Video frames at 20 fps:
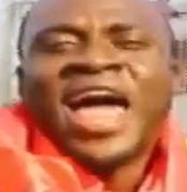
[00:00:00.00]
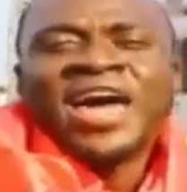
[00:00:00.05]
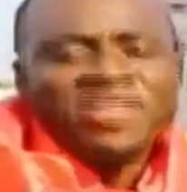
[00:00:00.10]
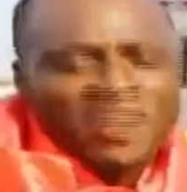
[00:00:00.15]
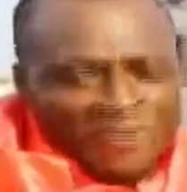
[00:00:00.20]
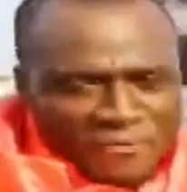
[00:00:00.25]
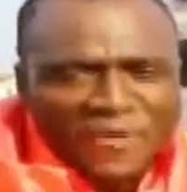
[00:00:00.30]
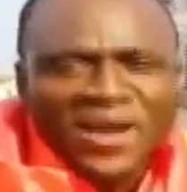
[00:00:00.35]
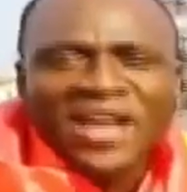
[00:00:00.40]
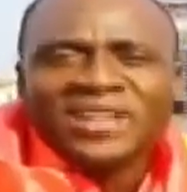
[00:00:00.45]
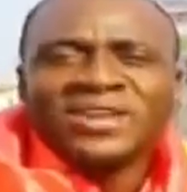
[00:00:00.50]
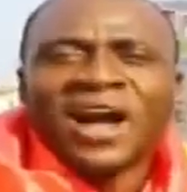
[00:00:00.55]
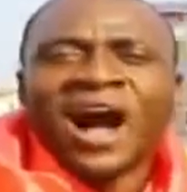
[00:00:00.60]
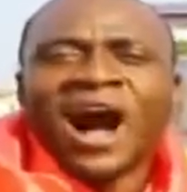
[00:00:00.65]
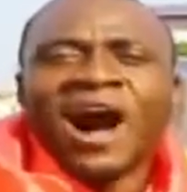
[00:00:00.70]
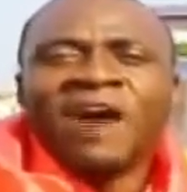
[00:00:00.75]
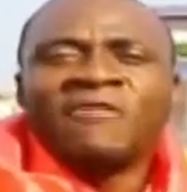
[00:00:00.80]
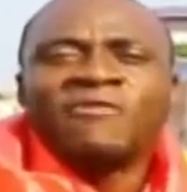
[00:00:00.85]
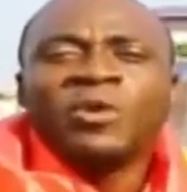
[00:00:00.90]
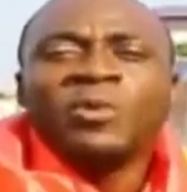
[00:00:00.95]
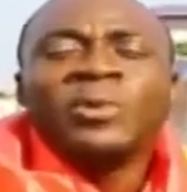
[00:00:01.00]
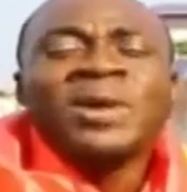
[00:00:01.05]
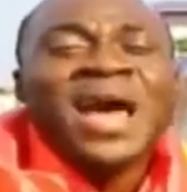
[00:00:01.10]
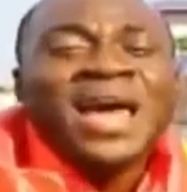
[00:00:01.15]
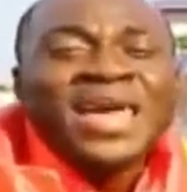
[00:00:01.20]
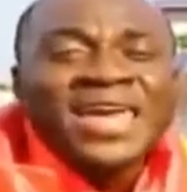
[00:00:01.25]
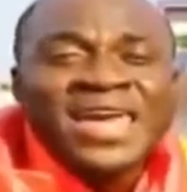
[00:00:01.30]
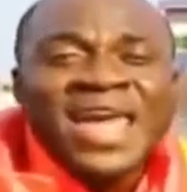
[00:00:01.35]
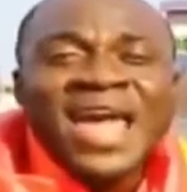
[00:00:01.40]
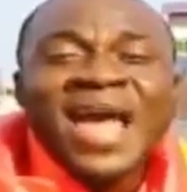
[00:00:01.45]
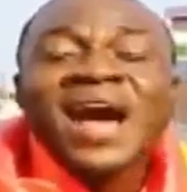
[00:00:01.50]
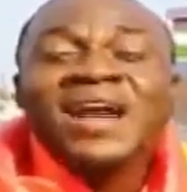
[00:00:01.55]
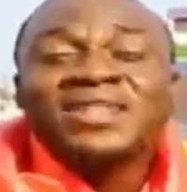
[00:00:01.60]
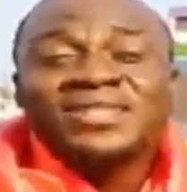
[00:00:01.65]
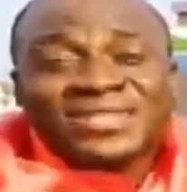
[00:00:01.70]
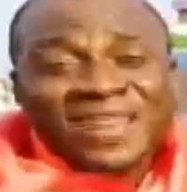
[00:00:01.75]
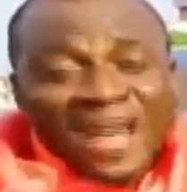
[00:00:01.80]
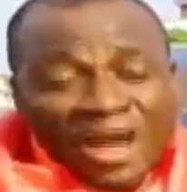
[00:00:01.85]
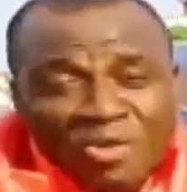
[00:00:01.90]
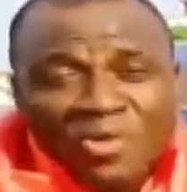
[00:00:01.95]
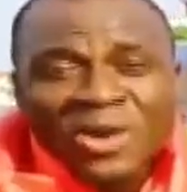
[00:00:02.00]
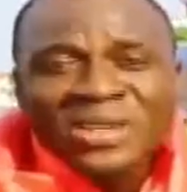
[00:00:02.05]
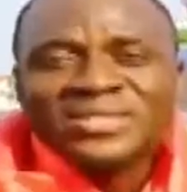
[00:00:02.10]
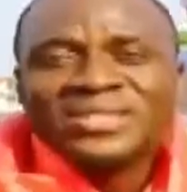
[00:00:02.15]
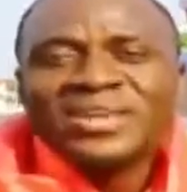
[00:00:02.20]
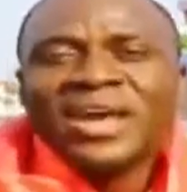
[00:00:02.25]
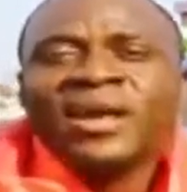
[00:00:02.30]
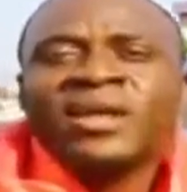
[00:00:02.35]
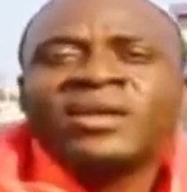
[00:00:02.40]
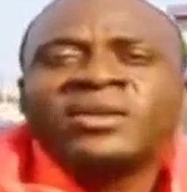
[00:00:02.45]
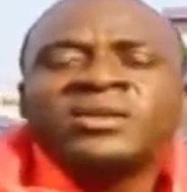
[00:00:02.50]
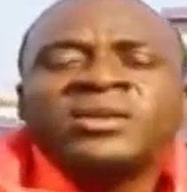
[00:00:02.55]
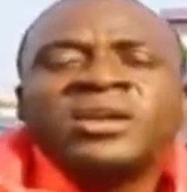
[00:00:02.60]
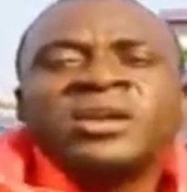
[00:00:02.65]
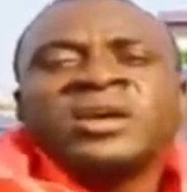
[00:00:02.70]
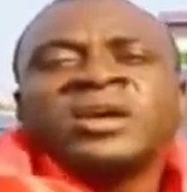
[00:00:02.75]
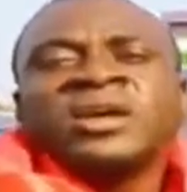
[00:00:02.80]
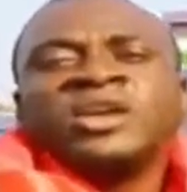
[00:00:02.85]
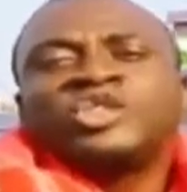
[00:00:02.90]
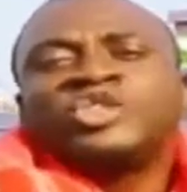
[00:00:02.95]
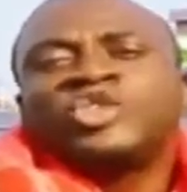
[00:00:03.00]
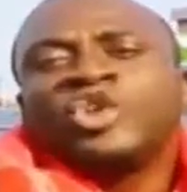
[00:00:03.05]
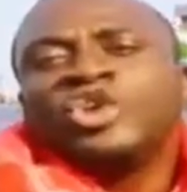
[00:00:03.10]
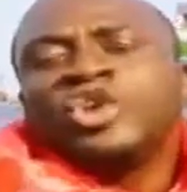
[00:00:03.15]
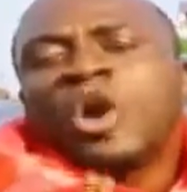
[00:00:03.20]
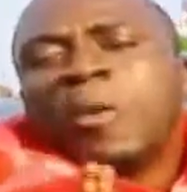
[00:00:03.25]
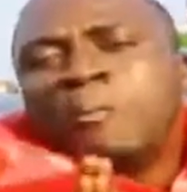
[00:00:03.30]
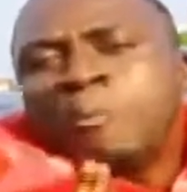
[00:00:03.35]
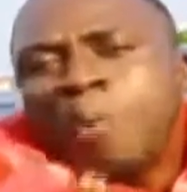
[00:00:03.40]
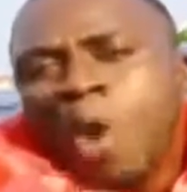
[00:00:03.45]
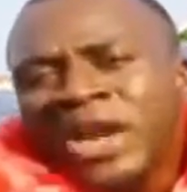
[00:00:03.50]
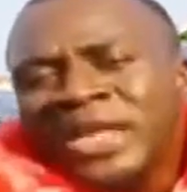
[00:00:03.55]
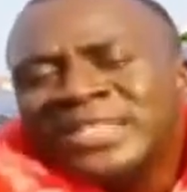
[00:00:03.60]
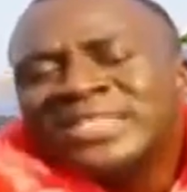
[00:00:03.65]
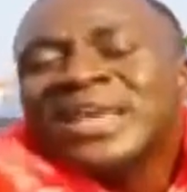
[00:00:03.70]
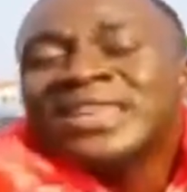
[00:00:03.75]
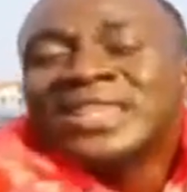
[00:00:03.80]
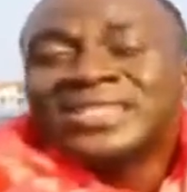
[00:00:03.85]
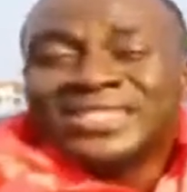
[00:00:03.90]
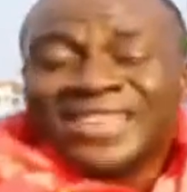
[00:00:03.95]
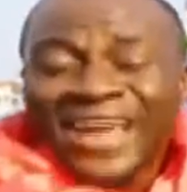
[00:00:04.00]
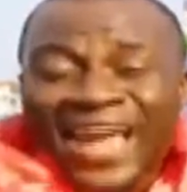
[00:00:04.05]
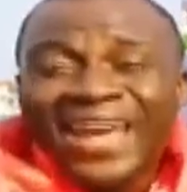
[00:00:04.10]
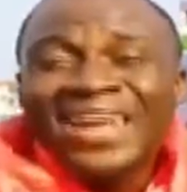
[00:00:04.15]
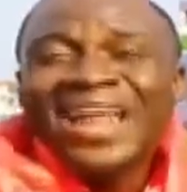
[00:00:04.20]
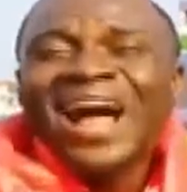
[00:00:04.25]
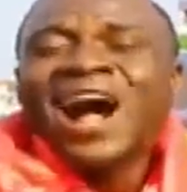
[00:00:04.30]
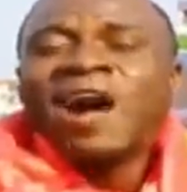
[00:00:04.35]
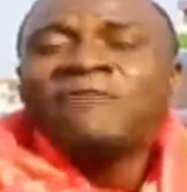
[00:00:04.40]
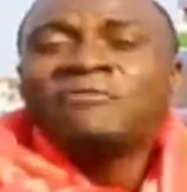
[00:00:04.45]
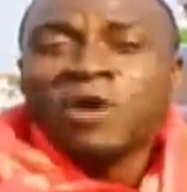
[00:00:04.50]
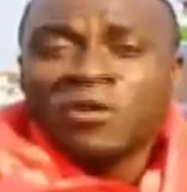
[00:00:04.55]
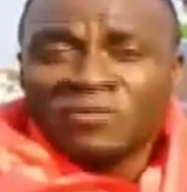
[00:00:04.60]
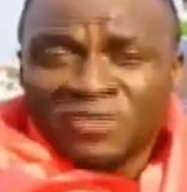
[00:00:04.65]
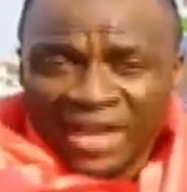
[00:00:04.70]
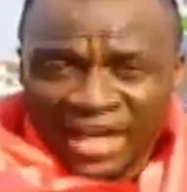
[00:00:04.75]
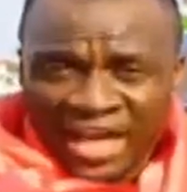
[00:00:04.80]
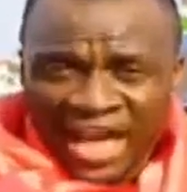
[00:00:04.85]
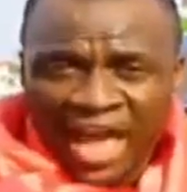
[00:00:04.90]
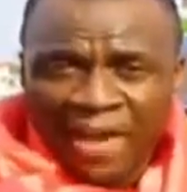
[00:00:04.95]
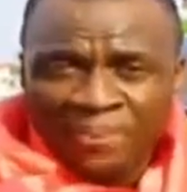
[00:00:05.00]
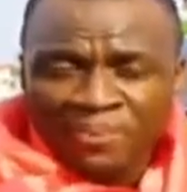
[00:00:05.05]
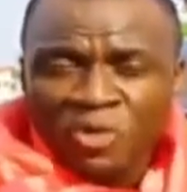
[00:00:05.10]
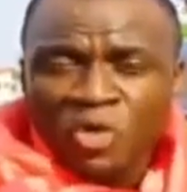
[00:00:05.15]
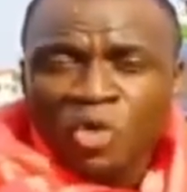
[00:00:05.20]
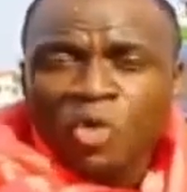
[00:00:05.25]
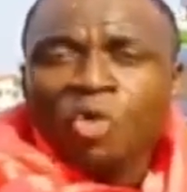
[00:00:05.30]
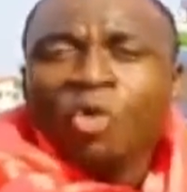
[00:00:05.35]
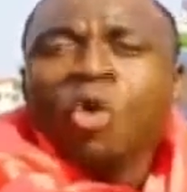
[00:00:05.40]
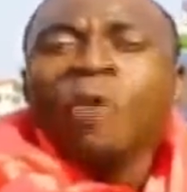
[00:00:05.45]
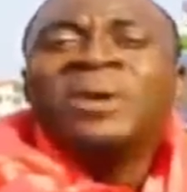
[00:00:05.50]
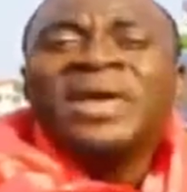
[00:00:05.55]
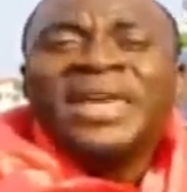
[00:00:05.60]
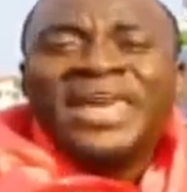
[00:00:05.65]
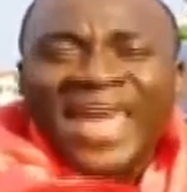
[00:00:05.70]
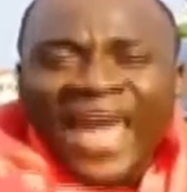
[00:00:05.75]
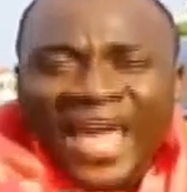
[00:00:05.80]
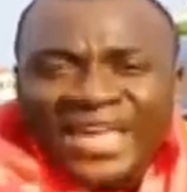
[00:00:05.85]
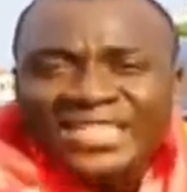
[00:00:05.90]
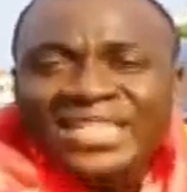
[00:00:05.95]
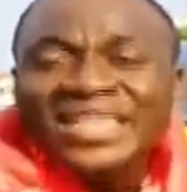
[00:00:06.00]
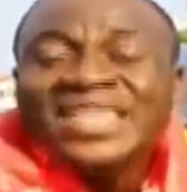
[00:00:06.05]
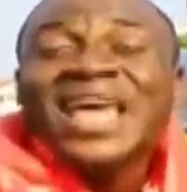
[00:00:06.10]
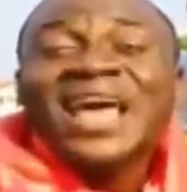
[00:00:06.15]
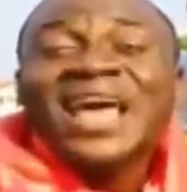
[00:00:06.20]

in the first half. We are here at Dankwa Circle to, monitor the second half of the game. We'll be gauging